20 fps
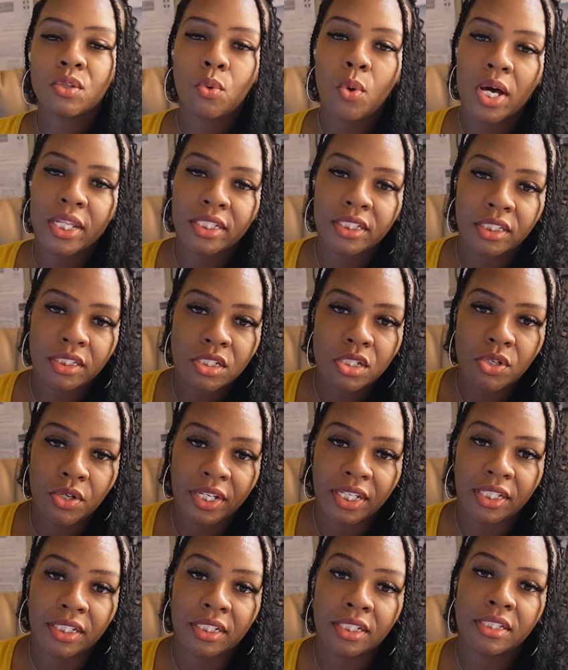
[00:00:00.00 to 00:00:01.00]
quality
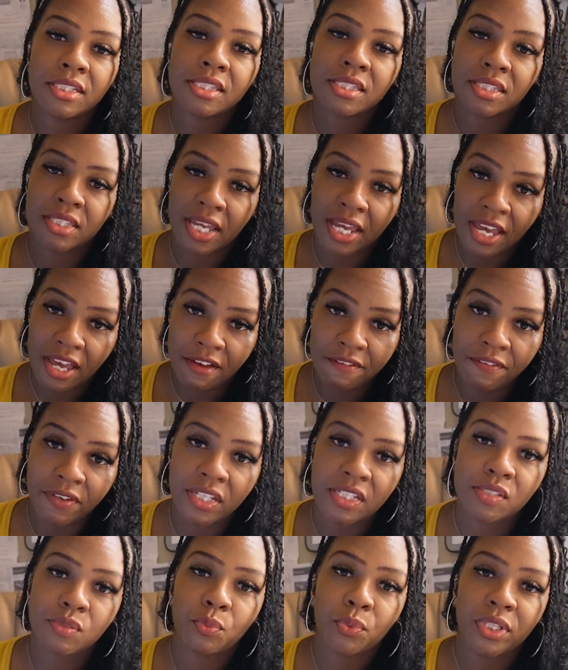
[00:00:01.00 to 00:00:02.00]
trained staff
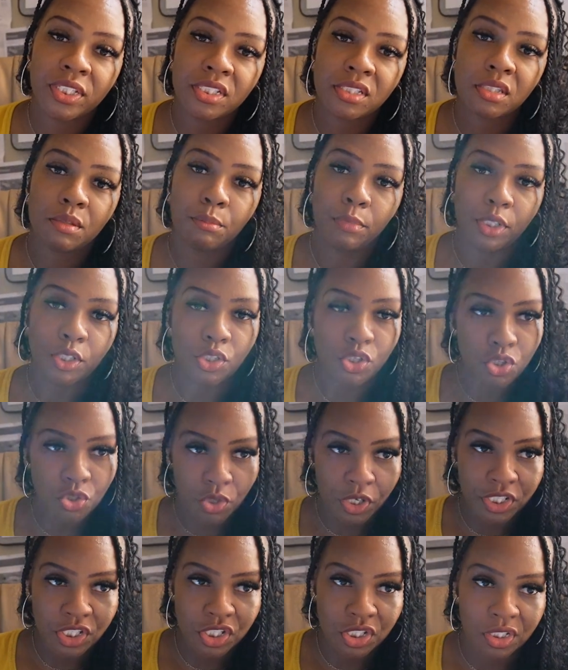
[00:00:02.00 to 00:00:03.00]
as well as
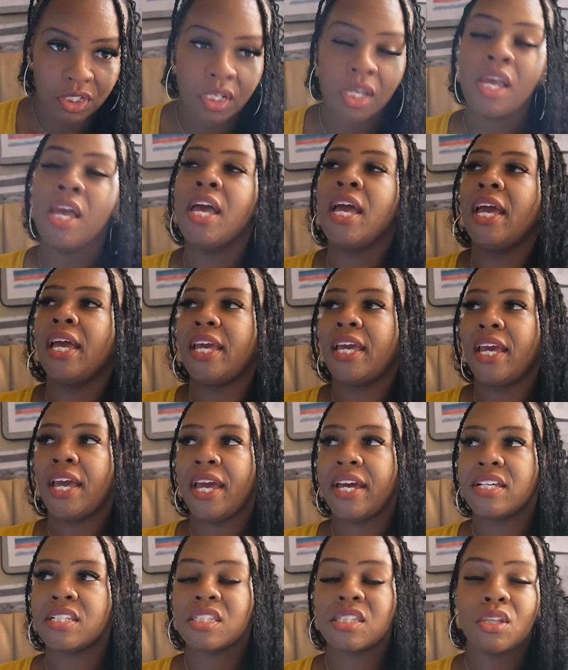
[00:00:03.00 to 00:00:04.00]
administration. It
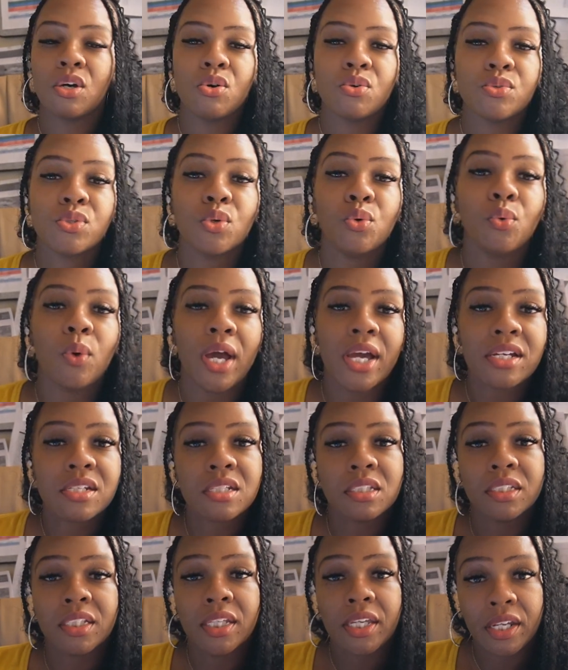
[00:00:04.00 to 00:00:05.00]
has those who
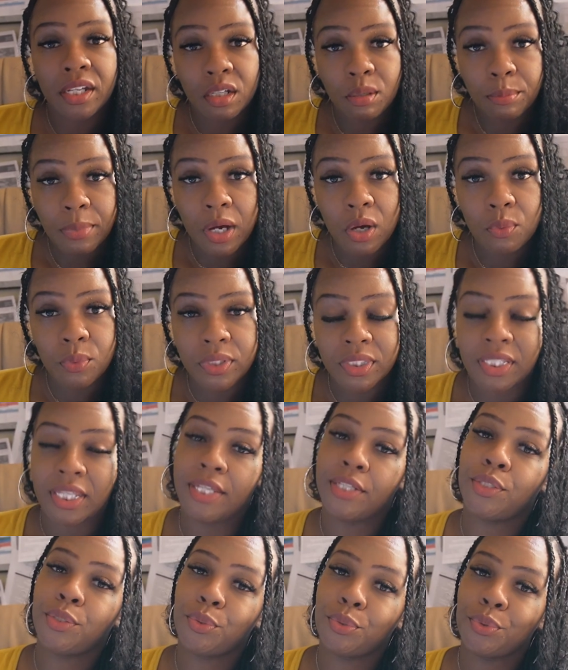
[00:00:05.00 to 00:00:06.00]
actually care about what
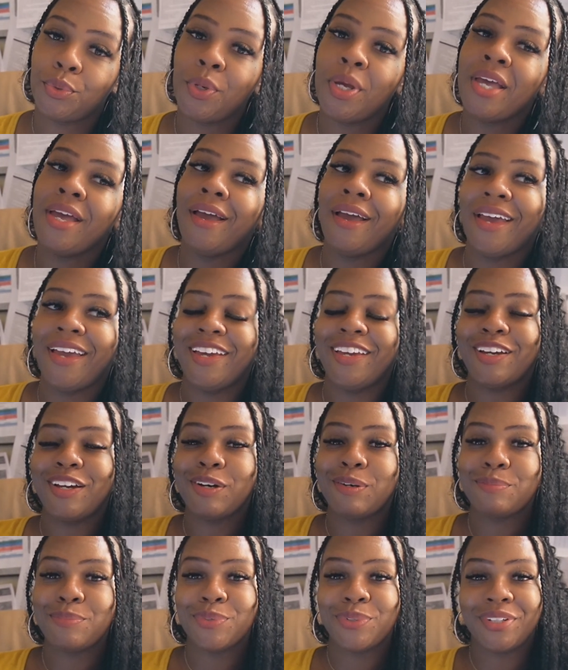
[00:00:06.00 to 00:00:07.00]
they do and
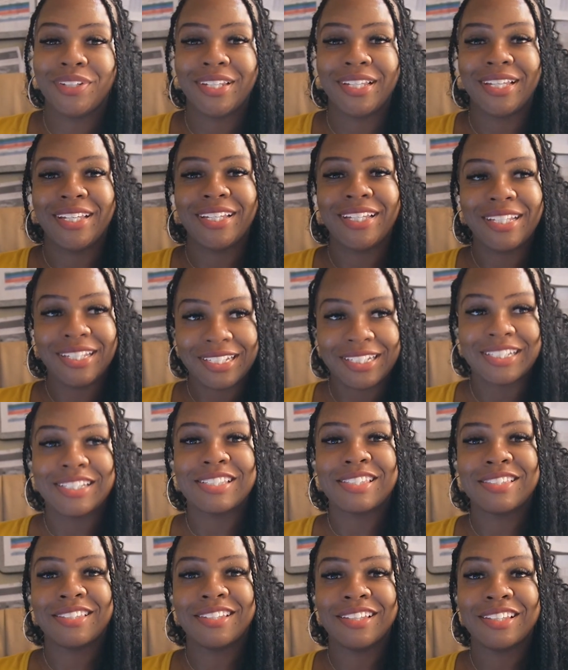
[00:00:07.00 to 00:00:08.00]
InCommunity
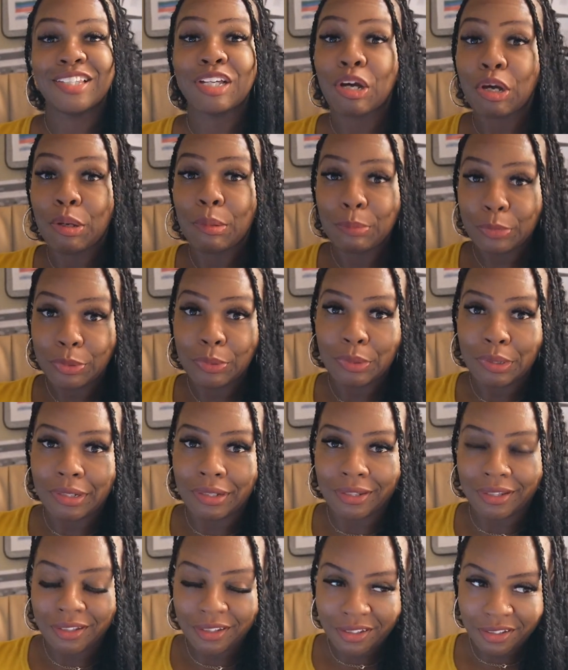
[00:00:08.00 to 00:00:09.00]
is the community.